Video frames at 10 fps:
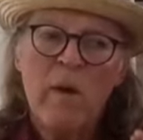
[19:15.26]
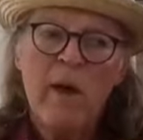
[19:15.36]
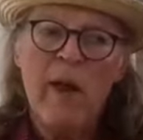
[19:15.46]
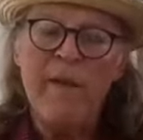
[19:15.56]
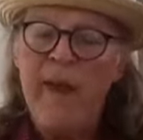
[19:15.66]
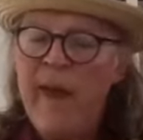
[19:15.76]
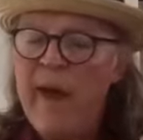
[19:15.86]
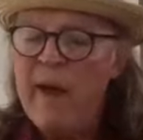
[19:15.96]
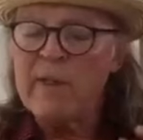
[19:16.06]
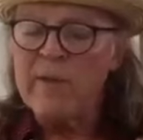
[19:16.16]
in the
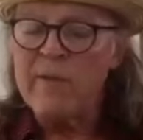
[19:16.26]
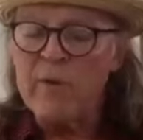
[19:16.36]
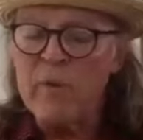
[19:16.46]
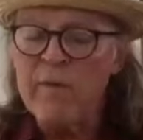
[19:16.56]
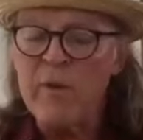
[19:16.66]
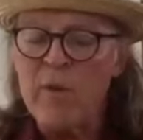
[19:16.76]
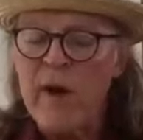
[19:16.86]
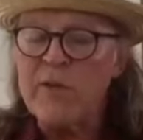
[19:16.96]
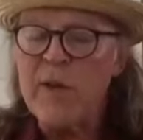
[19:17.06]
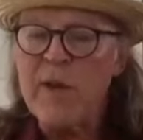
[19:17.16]
hands of the, of the
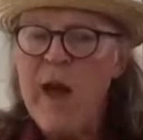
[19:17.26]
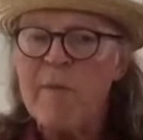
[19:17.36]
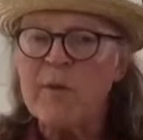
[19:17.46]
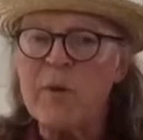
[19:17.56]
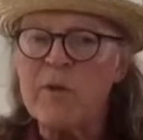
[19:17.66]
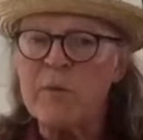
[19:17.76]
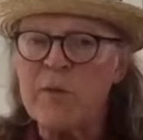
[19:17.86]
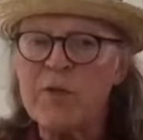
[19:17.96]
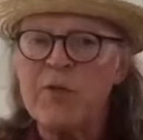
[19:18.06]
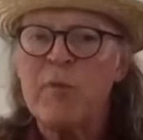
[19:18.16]
right psychometrist, which
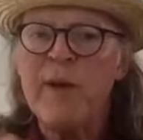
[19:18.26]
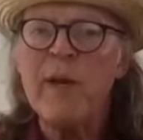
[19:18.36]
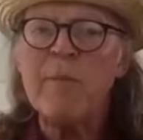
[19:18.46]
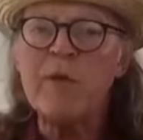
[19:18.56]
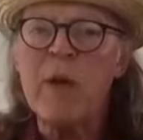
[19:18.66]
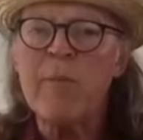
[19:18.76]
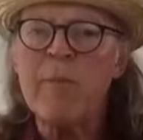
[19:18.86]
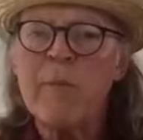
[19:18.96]
is true mediumship,